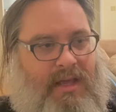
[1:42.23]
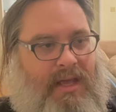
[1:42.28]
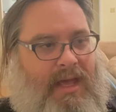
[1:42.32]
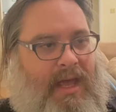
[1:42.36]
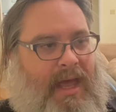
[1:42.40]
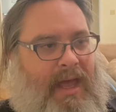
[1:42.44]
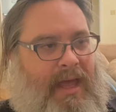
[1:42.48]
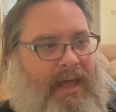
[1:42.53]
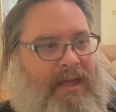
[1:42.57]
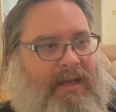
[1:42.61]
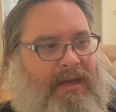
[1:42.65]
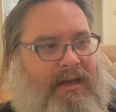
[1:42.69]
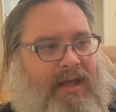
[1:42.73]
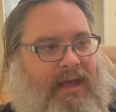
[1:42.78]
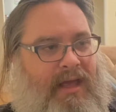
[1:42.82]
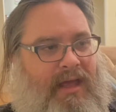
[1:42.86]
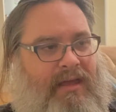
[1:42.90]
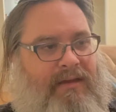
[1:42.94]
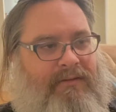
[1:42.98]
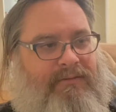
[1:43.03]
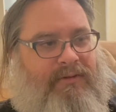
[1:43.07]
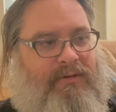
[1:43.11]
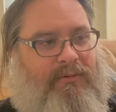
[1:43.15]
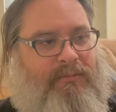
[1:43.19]
and I
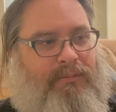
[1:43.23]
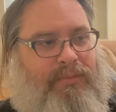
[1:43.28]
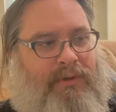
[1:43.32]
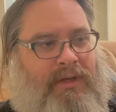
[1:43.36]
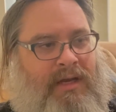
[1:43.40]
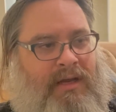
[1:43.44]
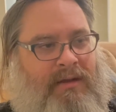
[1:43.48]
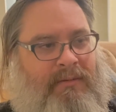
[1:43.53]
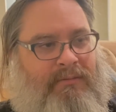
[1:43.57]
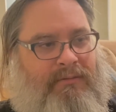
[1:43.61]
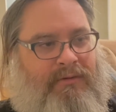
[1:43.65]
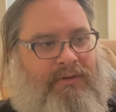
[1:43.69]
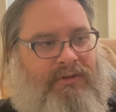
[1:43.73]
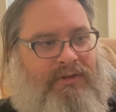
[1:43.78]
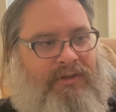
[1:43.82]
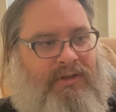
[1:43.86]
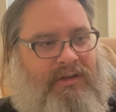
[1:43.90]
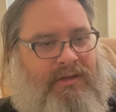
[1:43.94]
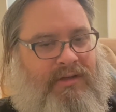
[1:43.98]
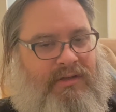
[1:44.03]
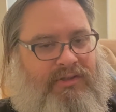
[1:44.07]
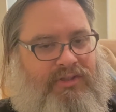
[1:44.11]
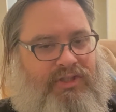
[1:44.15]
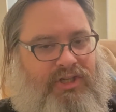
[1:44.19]
haven't been able
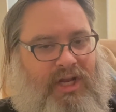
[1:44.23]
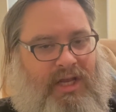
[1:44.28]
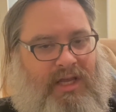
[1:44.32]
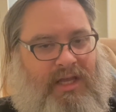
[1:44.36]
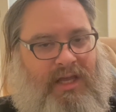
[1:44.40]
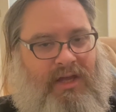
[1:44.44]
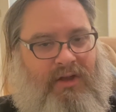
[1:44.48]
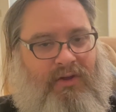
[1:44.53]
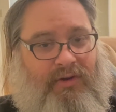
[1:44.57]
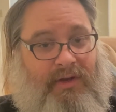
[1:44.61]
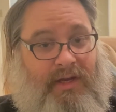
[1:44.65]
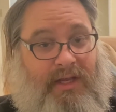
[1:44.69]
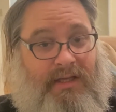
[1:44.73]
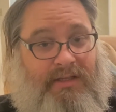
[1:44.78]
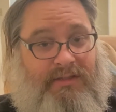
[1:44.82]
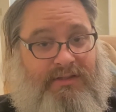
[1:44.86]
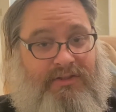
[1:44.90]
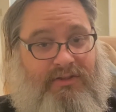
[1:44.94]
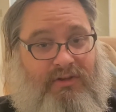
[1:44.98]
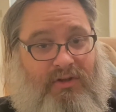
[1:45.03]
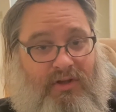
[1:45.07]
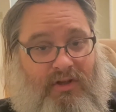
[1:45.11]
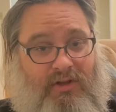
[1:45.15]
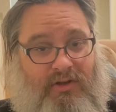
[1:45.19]
to check out Hex
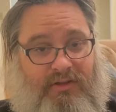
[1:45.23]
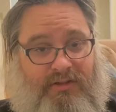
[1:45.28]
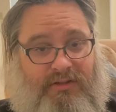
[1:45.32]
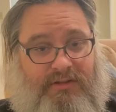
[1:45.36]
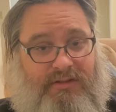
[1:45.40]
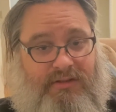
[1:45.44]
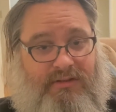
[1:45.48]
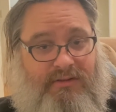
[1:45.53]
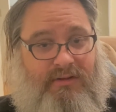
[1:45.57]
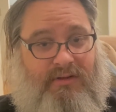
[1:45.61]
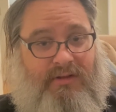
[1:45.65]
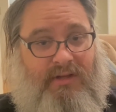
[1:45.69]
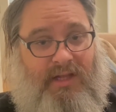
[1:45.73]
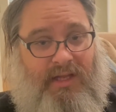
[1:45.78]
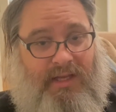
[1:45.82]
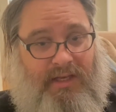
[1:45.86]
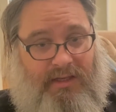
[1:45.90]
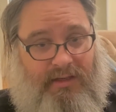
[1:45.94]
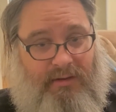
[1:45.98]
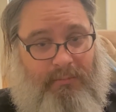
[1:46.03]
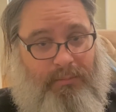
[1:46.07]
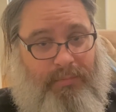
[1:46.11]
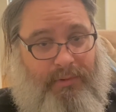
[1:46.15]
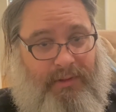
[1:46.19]
Deluxe like
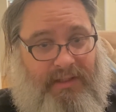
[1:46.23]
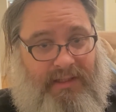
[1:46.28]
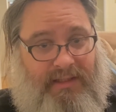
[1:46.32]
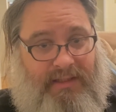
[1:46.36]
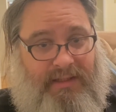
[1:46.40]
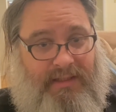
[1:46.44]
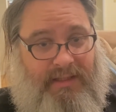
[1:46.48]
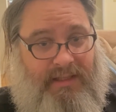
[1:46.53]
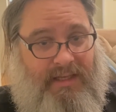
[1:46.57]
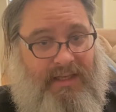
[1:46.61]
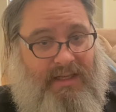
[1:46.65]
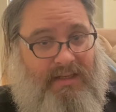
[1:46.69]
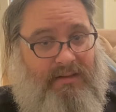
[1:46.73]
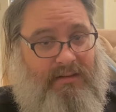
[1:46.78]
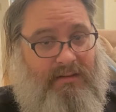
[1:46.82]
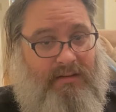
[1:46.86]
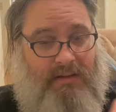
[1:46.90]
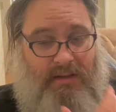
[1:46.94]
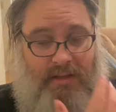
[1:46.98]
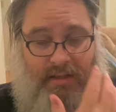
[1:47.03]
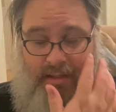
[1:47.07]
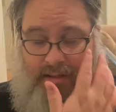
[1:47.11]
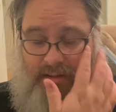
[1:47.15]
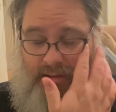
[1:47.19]
completely yet.
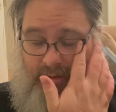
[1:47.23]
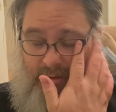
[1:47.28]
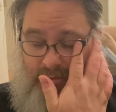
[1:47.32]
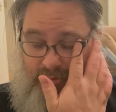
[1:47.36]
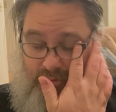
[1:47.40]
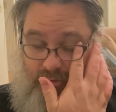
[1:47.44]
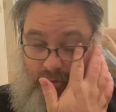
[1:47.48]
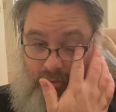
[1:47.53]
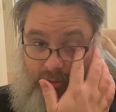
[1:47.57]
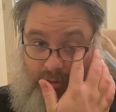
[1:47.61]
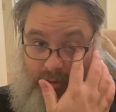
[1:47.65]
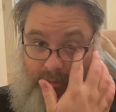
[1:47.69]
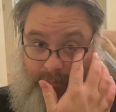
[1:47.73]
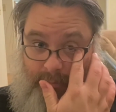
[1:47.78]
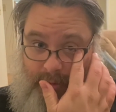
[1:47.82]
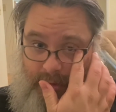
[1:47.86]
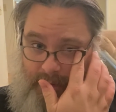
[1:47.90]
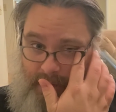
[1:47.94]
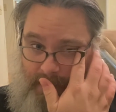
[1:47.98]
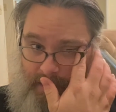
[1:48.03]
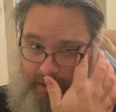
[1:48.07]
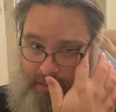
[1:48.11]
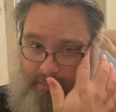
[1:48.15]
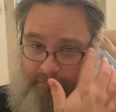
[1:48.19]
There's only been
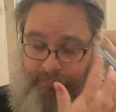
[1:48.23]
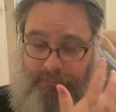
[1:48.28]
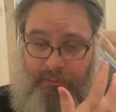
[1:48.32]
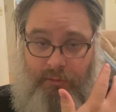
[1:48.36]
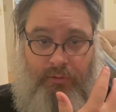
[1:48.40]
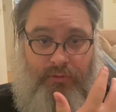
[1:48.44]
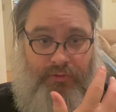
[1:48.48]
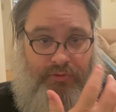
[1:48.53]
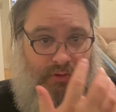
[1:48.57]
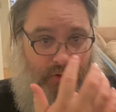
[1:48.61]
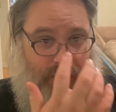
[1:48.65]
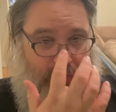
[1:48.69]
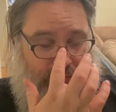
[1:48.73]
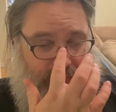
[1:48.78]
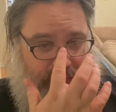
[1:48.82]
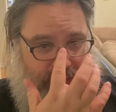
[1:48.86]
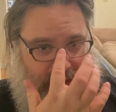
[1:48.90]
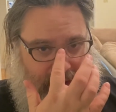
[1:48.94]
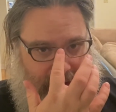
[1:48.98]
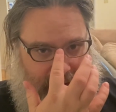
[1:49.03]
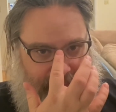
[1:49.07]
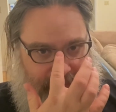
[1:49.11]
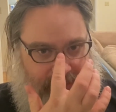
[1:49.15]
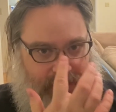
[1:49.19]
like a few songs that
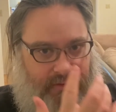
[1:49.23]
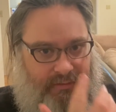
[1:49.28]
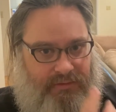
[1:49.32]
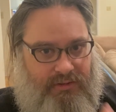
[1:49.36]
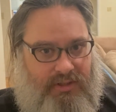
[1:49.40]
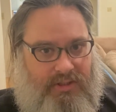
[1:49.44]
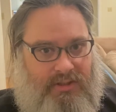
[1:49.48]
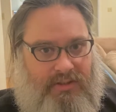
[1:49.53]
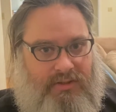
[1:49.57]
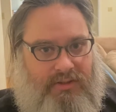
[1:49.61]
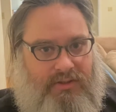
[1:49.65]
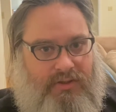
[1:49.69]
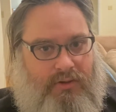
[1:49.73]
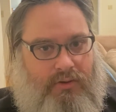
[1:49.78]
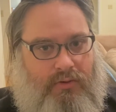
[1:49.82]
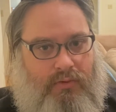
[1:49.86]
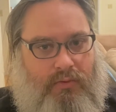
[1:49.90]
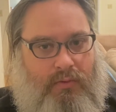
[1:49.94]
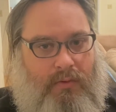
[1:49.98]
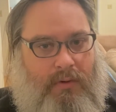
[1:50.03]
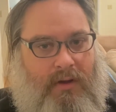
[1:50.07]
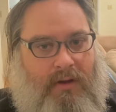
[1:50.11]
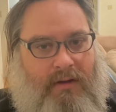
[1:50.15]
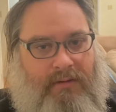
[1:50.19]
I've listened
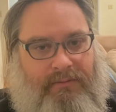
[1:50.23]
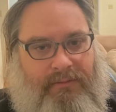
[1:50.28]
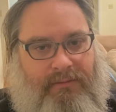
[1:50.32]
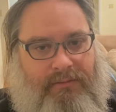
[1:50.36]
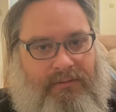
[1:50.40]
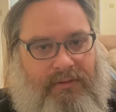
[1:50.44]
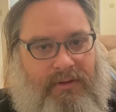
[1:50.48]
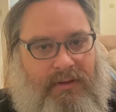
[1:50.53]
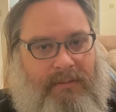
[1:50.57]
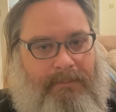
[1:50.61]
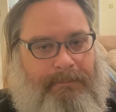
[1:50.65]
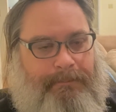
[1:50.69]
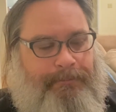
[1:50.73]
to off of it,